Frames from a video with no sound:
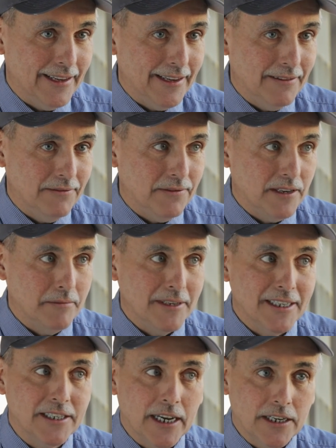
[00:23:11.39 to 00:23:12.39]
If it had
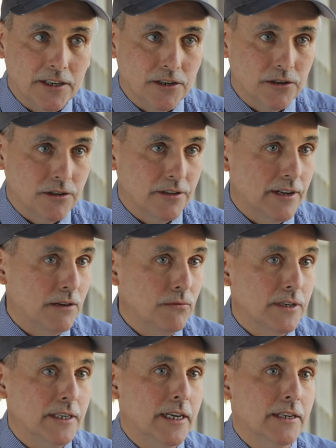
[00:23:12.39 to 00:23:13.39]
been detected earlier, that I
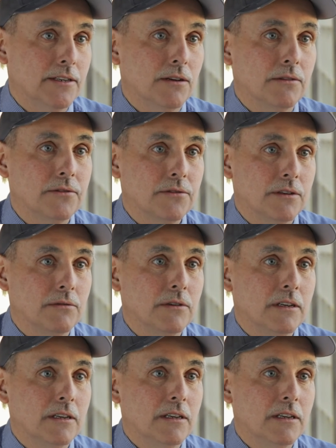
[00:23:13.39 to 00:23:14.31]
wouldn't have had to go through.